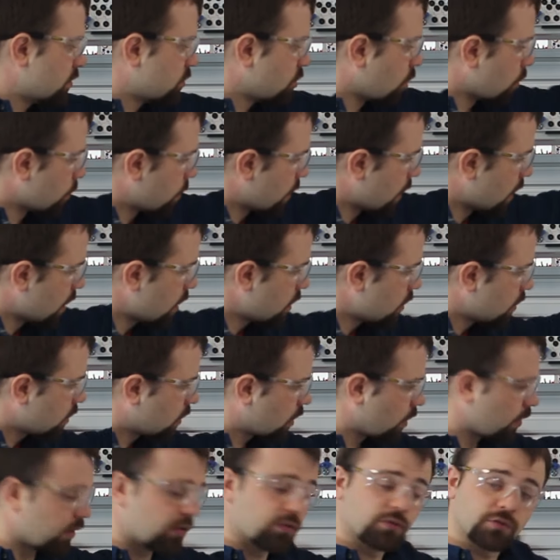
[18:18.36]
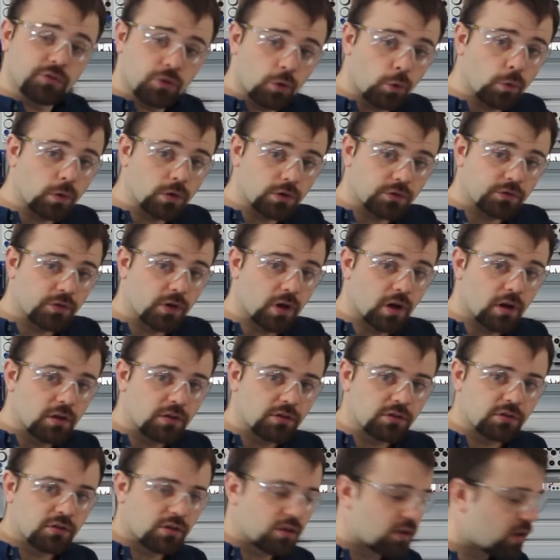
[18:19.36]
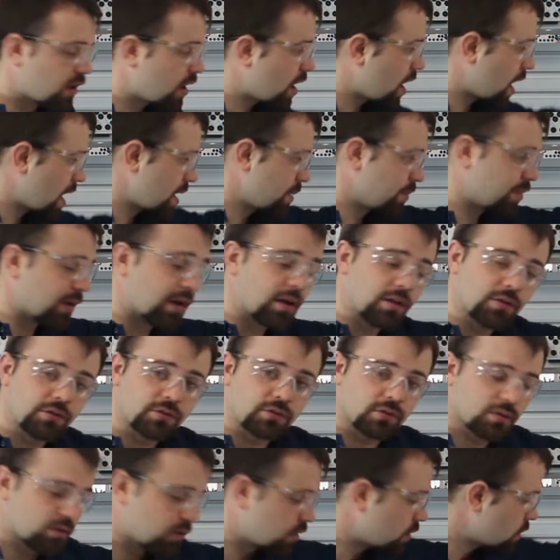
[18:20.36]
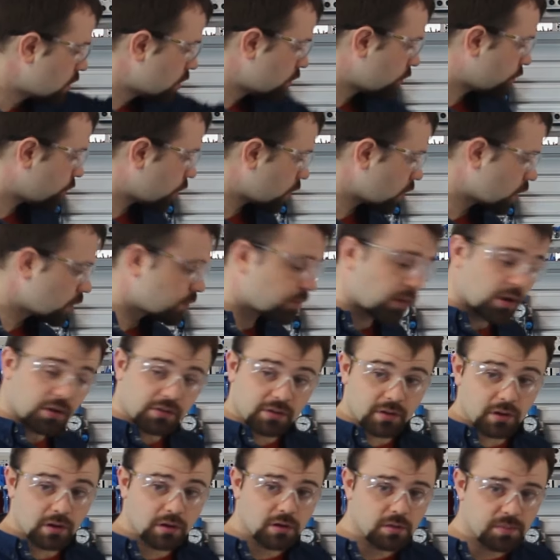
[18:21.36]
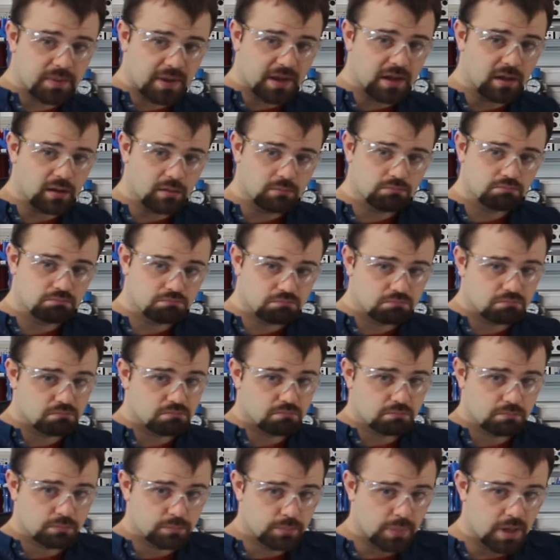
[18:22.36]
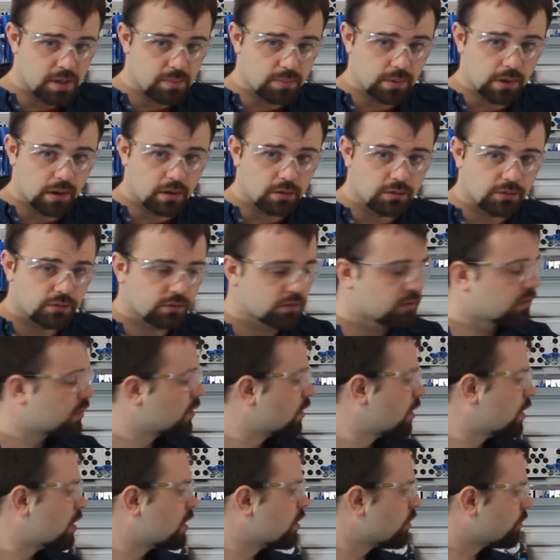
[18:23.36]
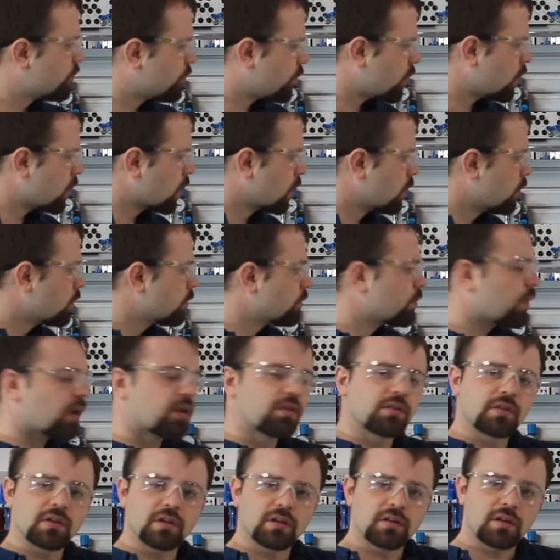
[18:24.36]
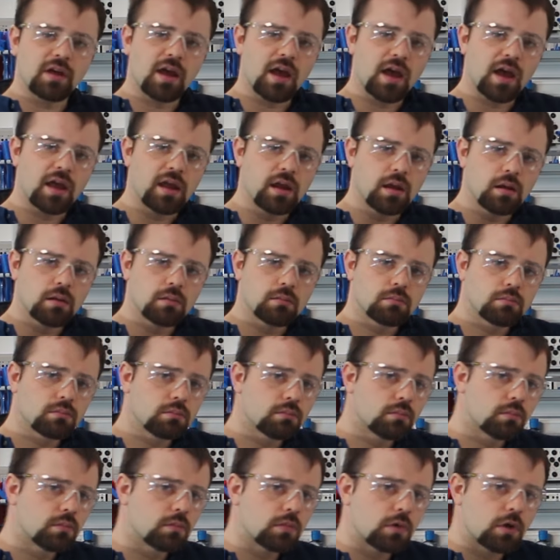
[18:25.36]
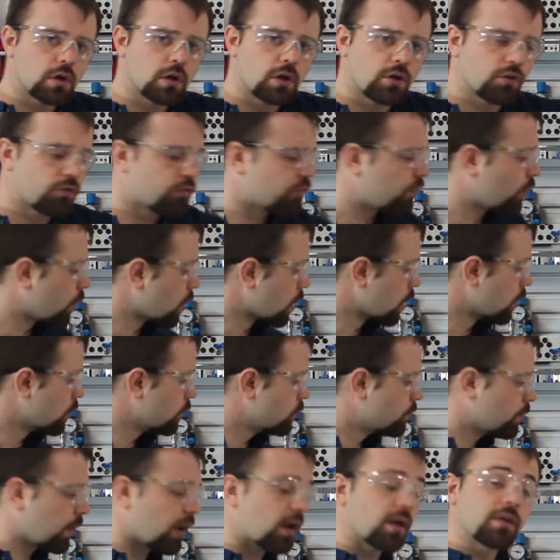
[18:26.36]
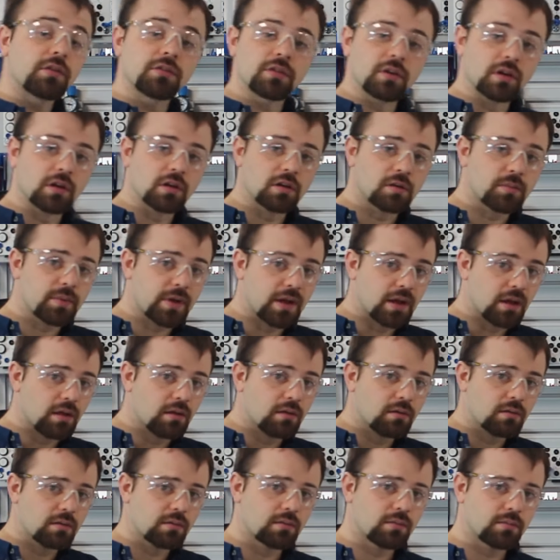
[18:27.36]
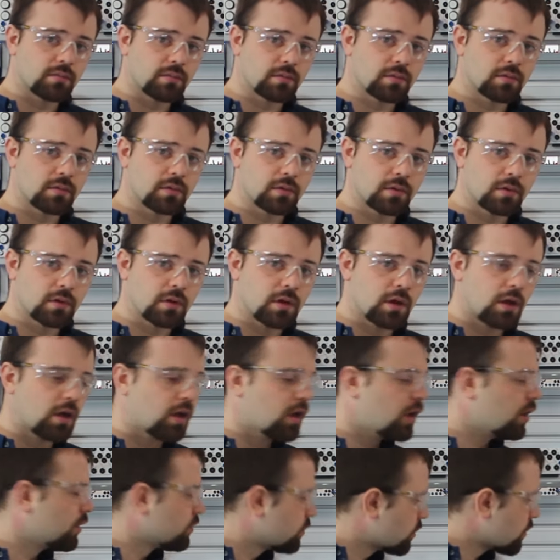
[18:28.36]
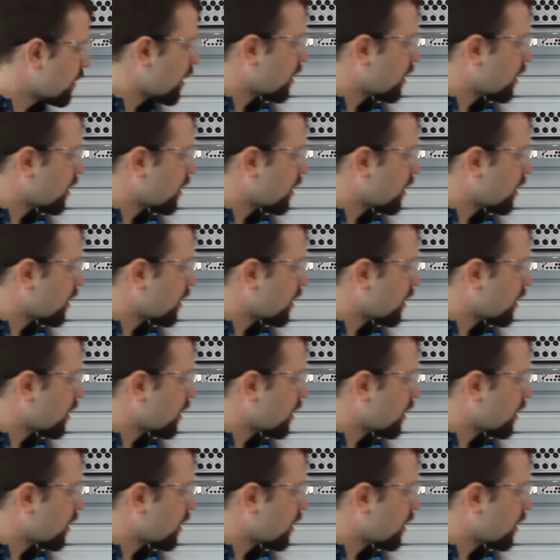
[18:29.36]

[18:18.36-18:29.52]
the top here, going forward first, A plus, followed by cylinder B, B plus, followed by cylinder A, followed by cylinder B. So